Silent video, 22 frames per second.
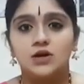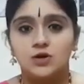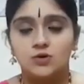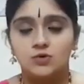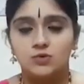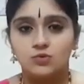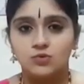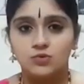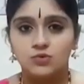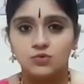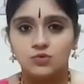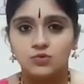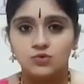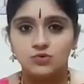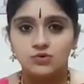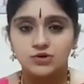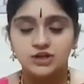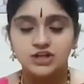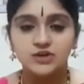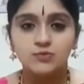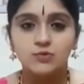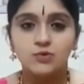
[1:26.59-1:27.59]
who
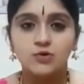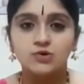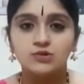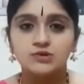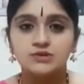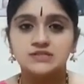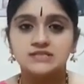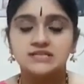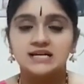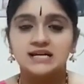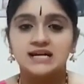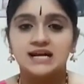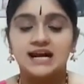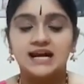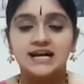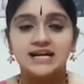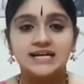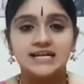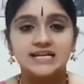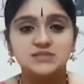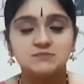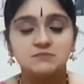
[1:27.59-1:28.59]
devotes
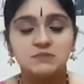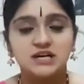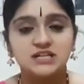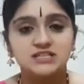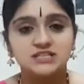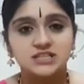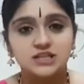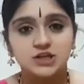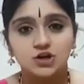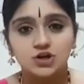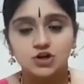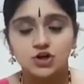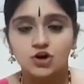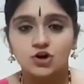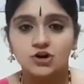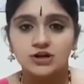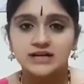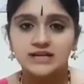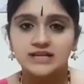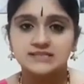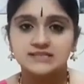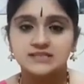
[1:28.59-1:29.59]
and does bhakti on
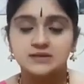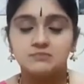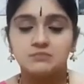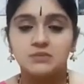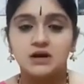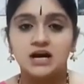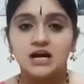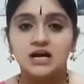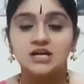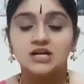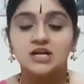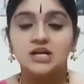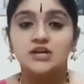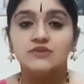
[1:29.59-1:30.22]
Lord Narasimha